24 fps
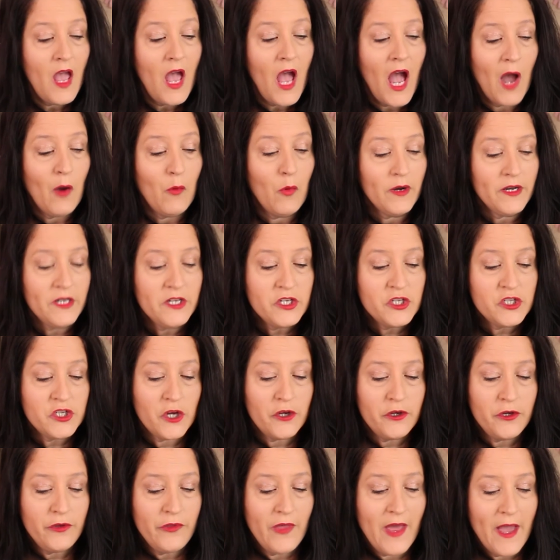I wanted to show
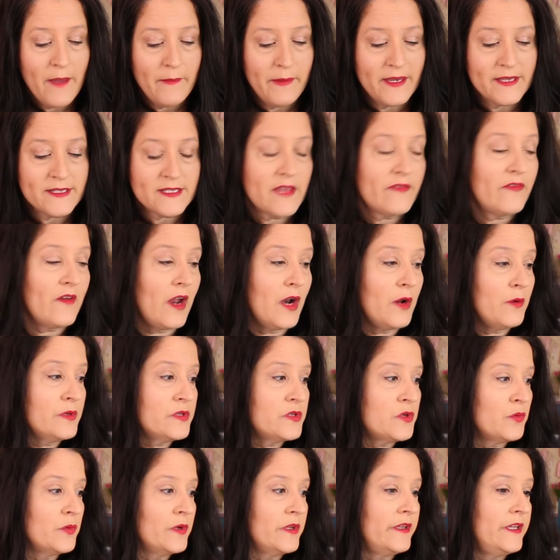you that because I thought it was
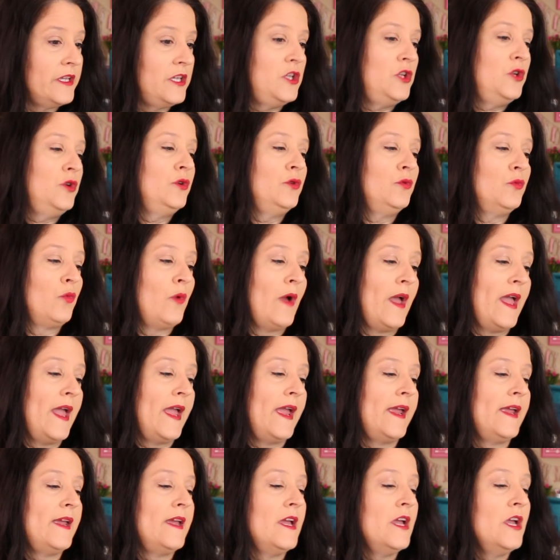a really cute
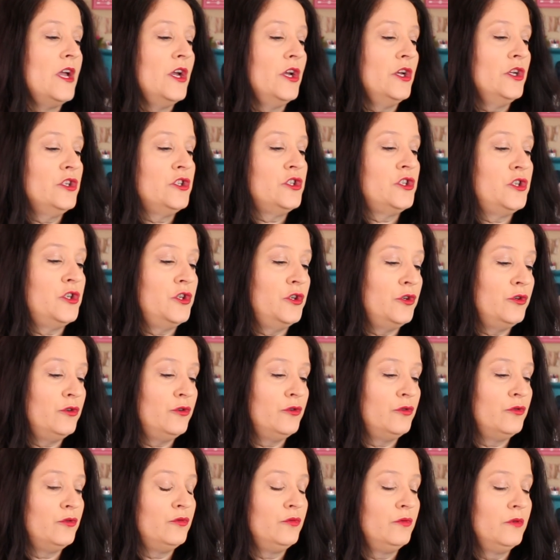way
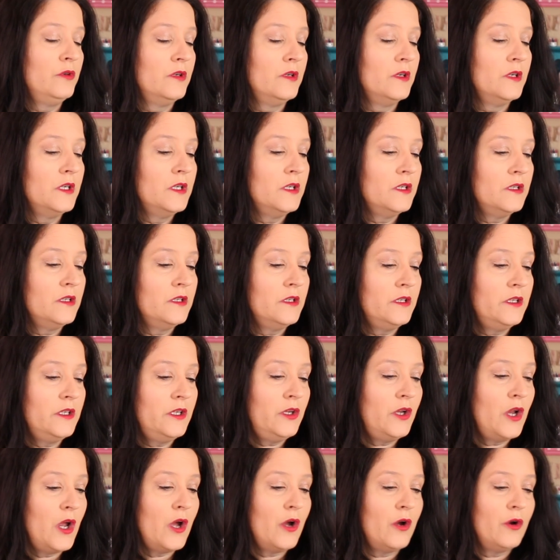to,
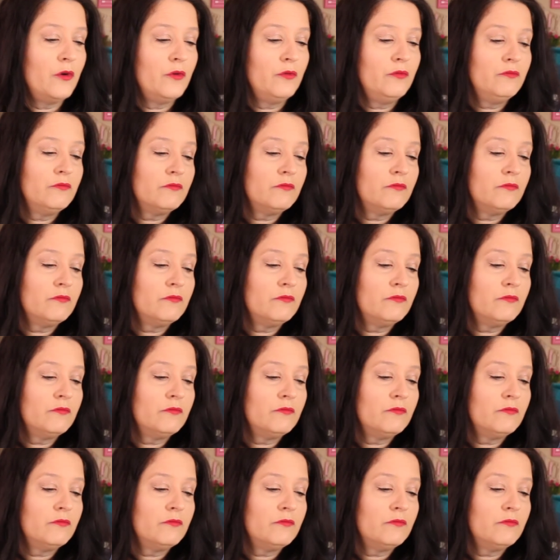you know,